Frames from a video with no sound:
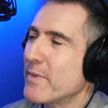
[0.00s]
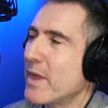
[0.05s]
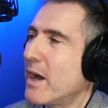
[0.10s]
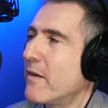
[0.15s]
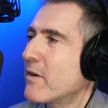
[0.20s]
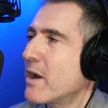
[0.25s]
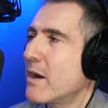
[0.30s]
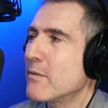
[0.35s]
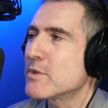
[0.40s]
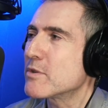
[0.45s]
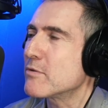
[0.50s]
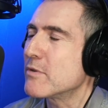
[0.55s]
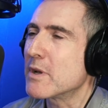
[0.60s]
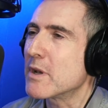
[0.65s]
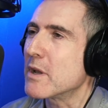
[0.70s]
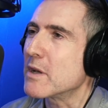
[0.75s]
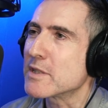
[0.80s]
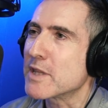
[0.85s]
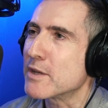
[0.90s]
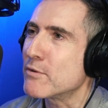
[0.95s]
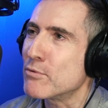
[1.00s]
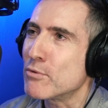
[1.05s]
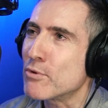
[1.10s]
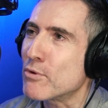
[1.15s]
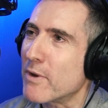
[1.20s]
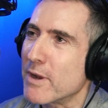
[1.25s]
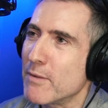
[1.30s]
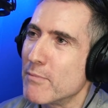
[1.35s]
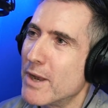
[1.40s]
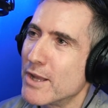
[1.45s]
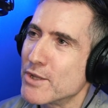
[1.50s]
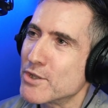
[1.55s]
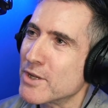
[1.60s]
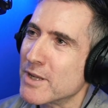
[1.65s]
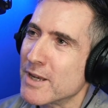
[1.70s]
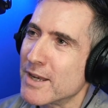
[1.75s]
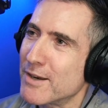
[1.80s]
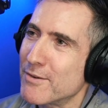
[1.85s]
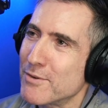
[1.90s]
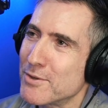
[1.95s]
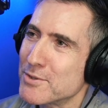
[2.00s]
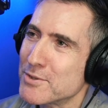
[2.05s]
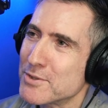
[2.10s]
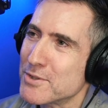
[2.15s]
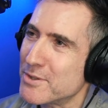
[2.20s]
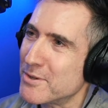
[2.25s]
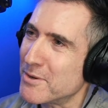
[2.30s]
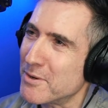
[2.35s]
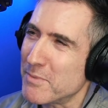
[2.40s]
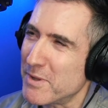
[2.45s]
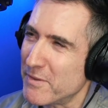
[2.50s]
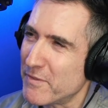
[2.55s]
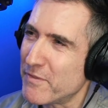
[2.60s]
I've come to realise they're all great magical eras. Do you know what I mean?